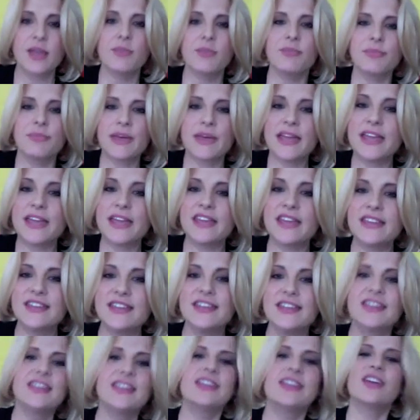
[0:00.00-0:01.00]
But
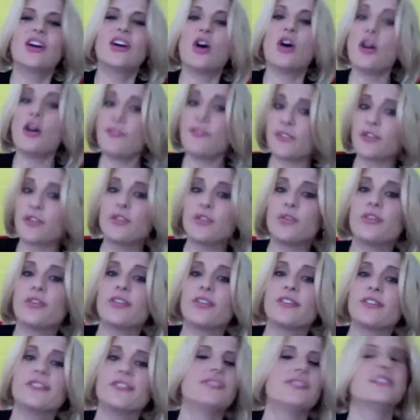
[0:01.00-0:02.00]
off the
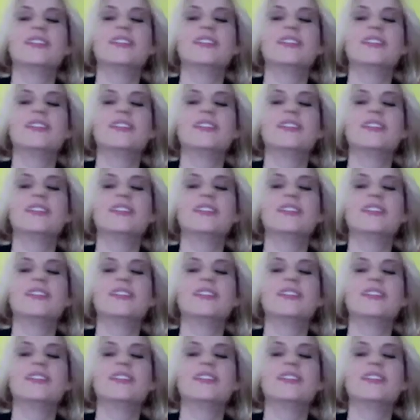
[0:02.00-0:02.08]
court,